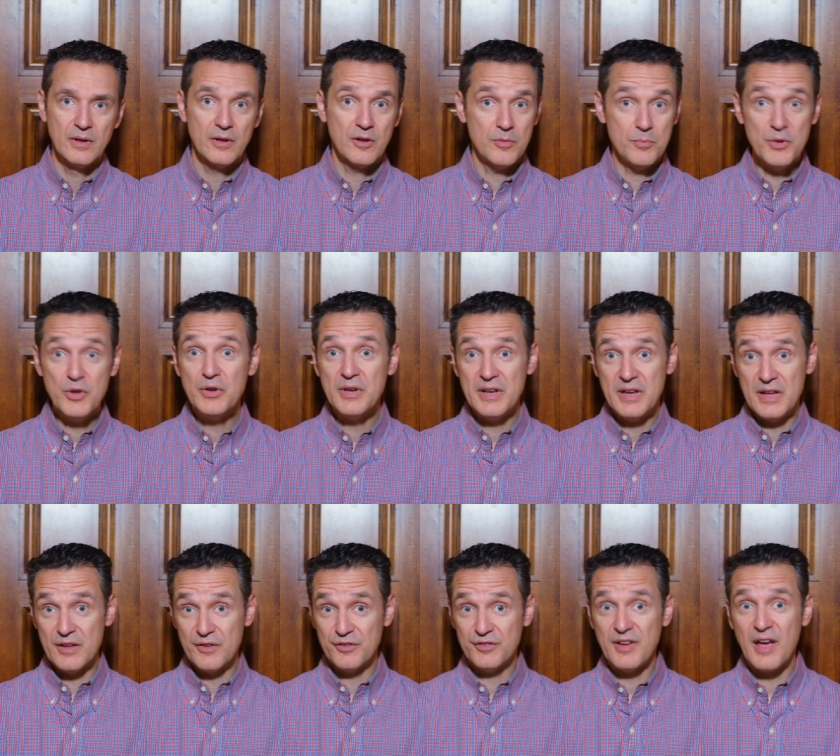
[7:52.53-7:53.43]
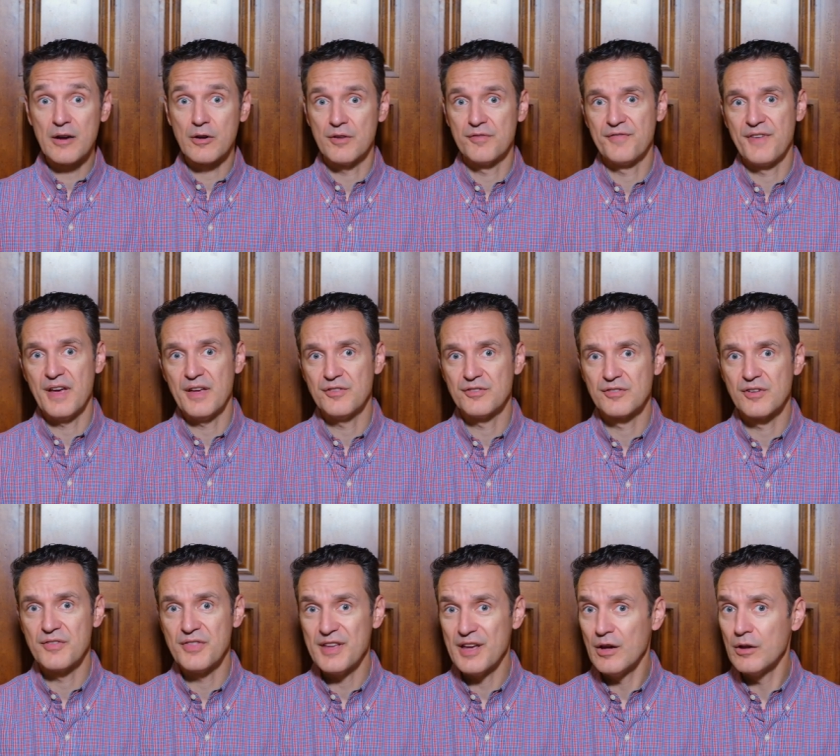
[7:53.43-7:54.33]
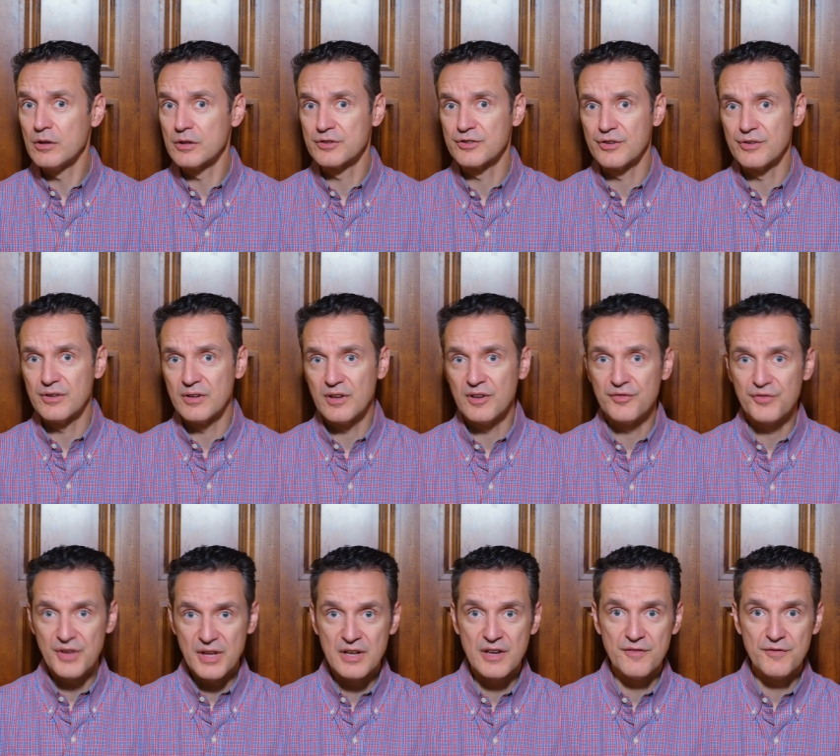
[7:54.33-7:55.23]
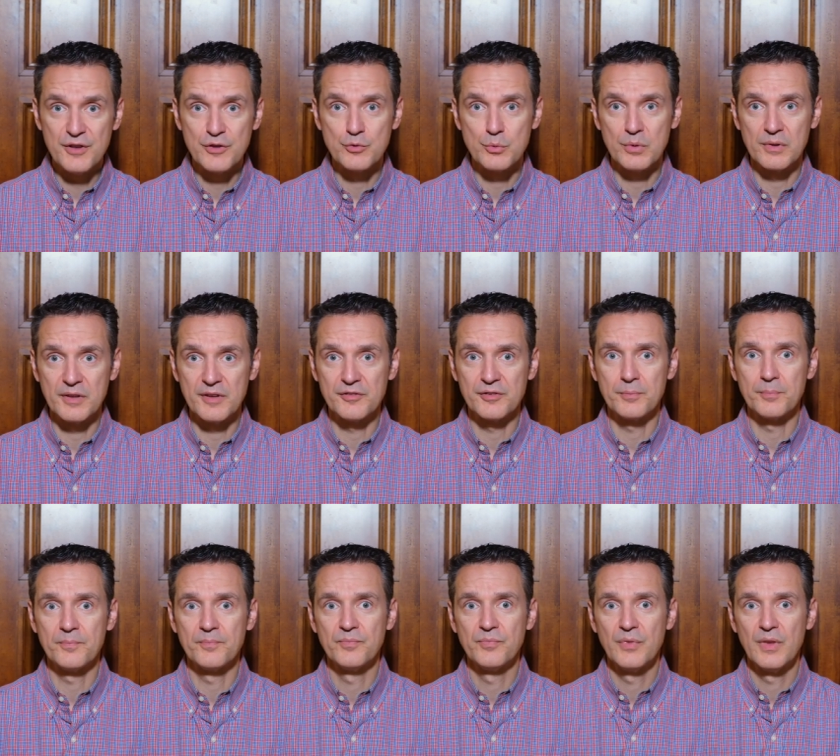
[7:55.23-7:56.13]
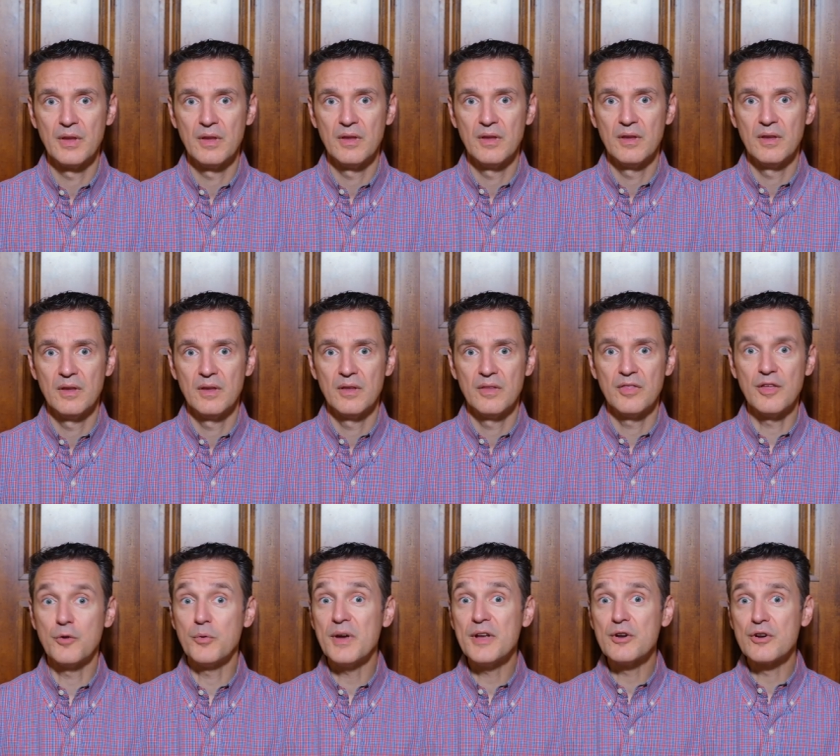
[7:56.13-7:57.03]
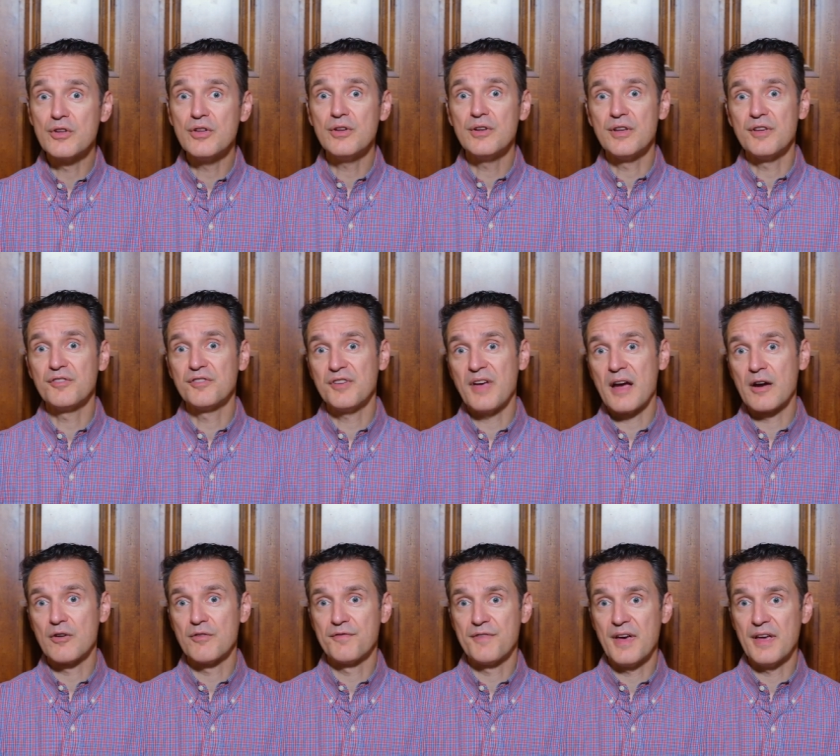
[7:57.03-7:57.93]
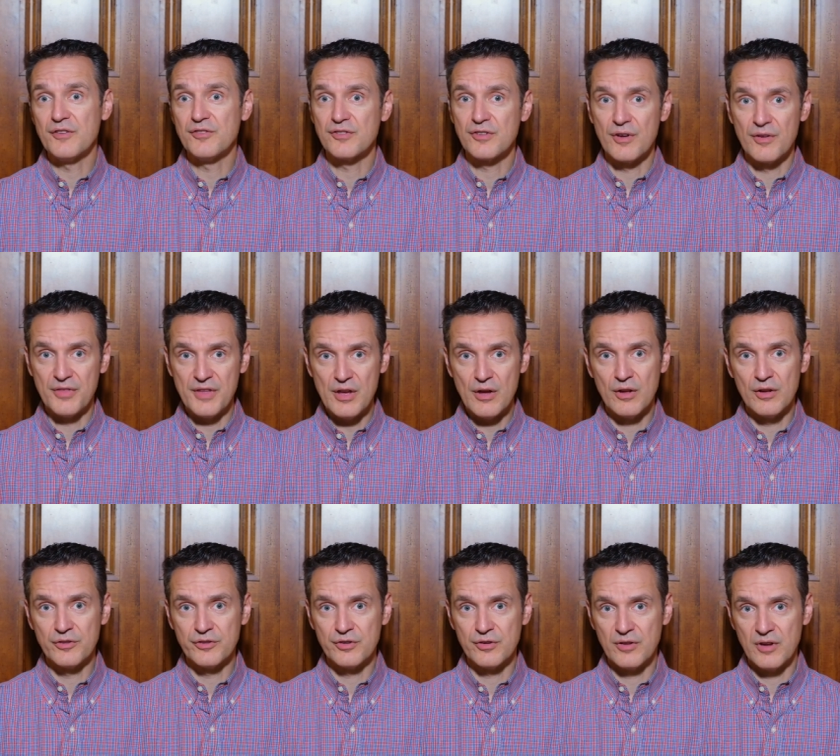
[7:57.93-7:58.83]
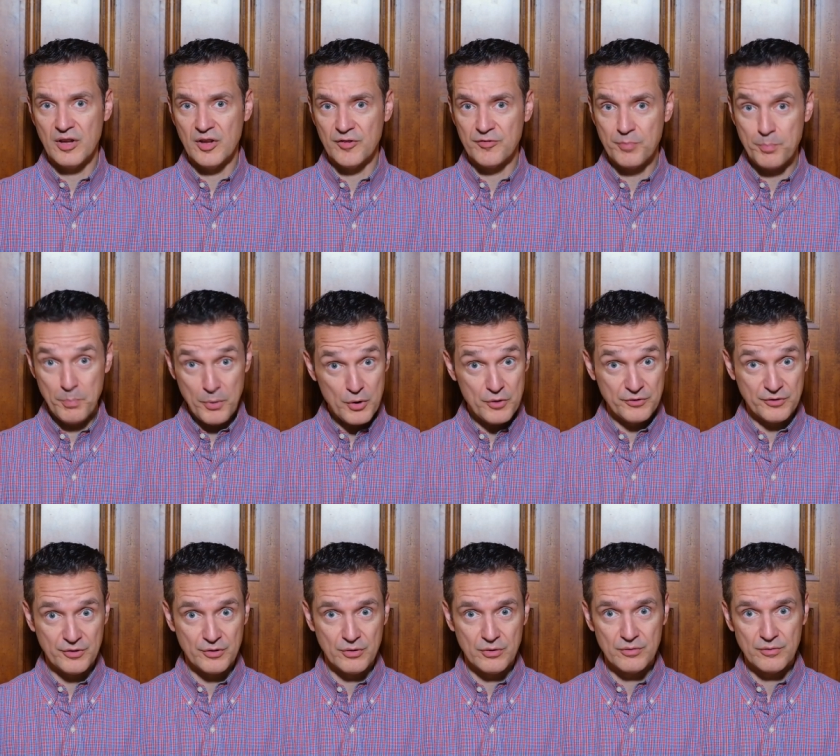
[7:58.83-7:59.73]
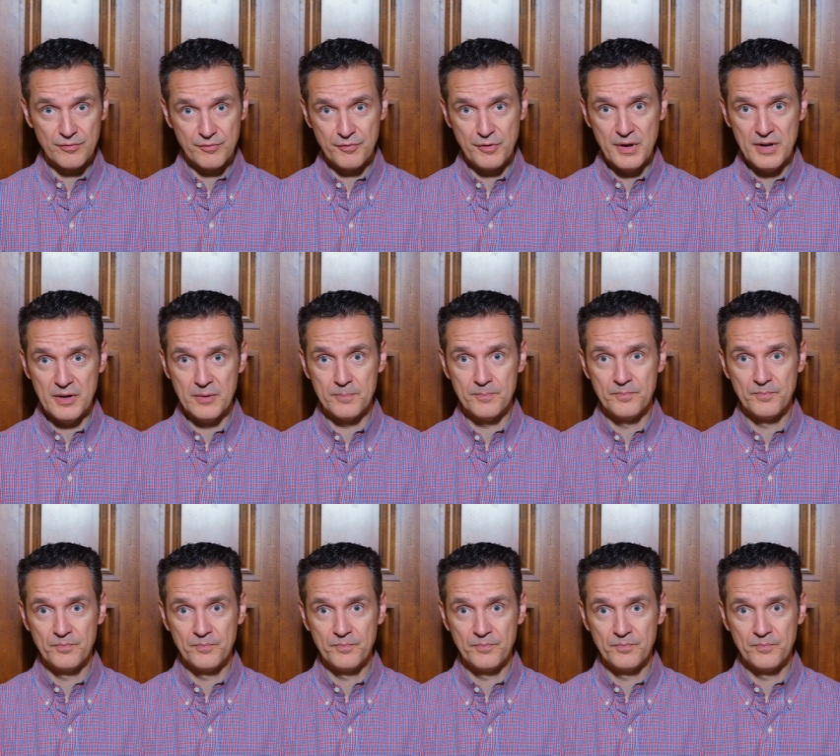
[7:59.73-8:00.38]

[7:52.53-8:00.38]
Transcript: Community is sacrificed on the altar of individualism. The greater good is sacrificed on the altar of personal freedom.